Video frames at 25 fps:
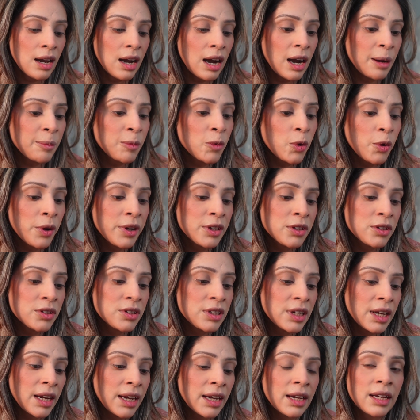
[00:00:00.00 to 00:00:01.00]
I'm going to
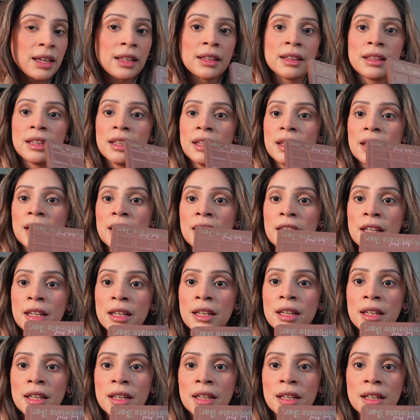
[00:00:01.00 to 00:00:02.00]
take
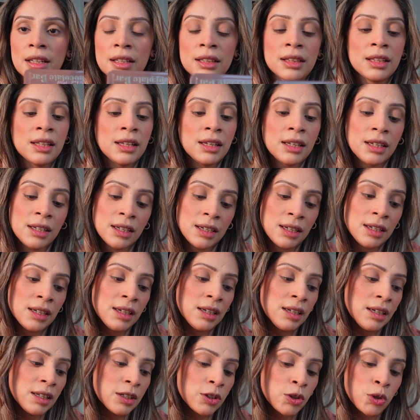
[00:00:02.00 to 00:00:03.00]
the
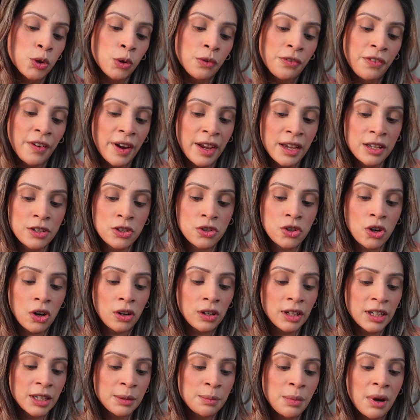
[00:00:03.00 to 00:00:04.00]
Too Faced
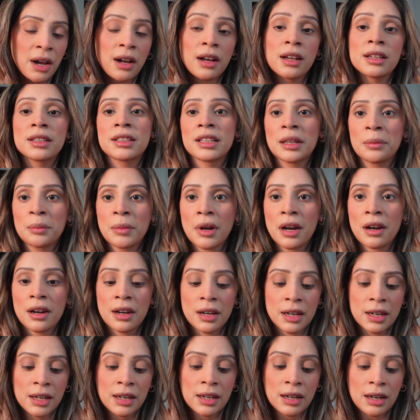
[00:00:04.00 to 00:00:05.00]
Chocolate Bar
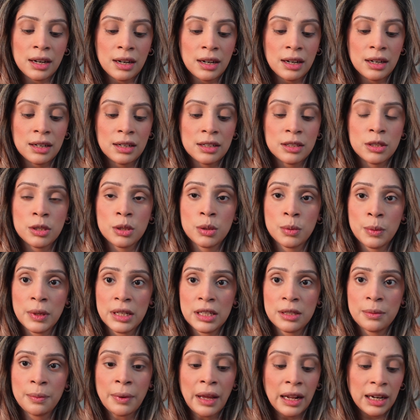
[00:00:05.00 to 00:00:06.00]

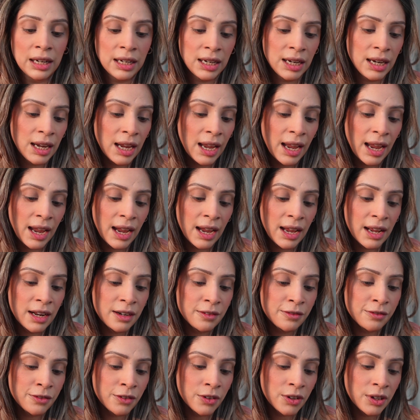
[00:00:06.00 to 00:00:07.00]
Semi-Sweet palette,
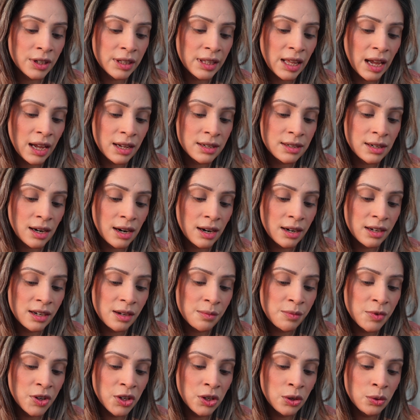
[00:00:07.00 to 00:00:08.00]
and for that I
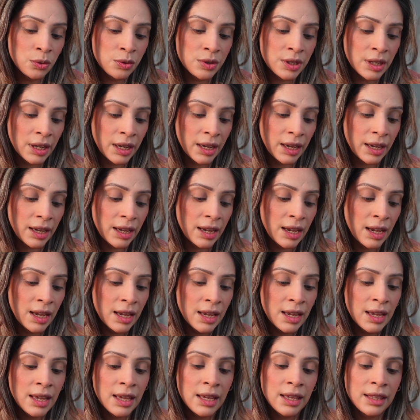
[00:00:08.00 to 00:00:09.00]
am using
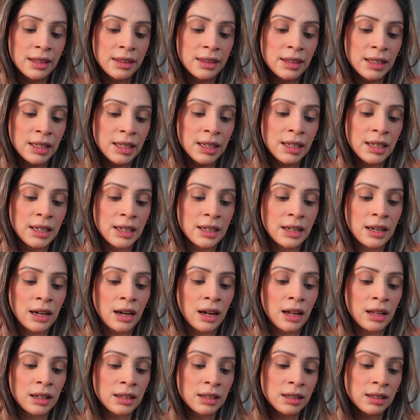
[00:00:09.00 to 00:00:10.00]
the
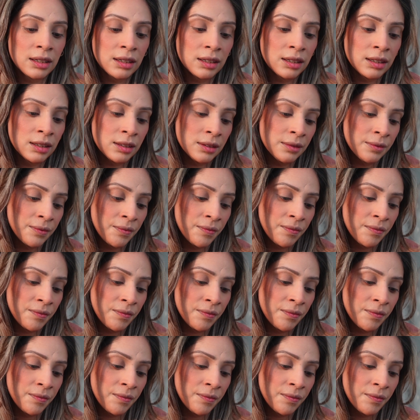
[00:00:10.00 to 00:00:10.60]
color